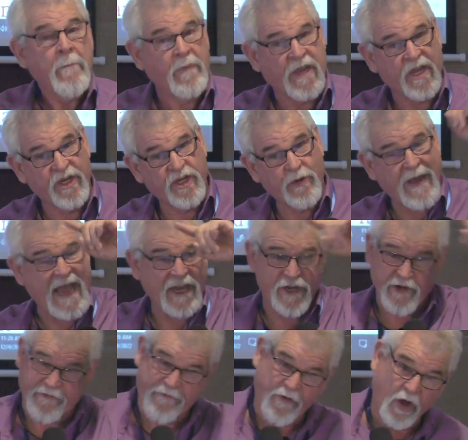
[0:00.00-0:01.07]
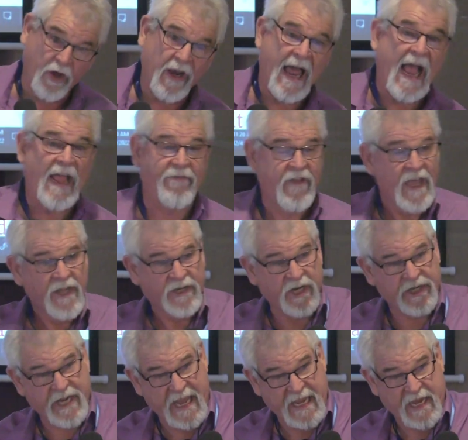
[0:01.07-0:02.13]
because you had your full life to
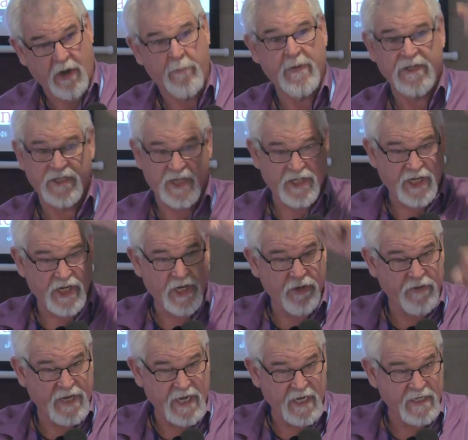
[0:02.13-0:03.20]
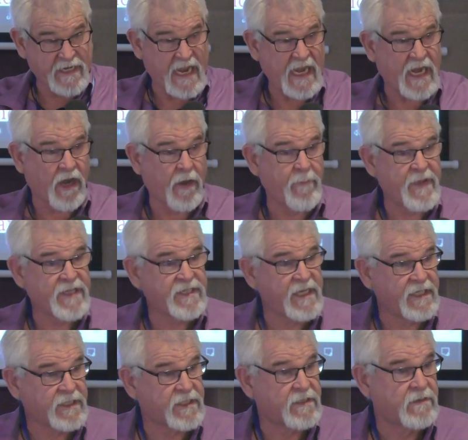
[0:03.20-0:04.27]
take care of business and you didn't take care of
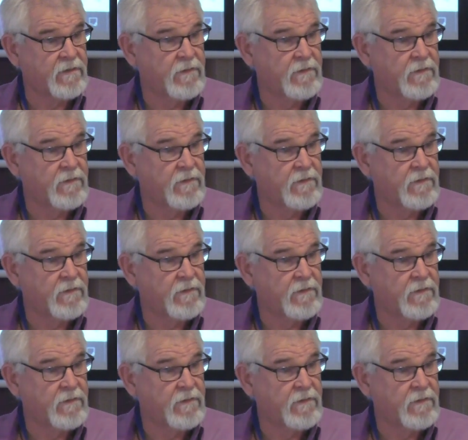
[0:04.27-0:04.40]
business.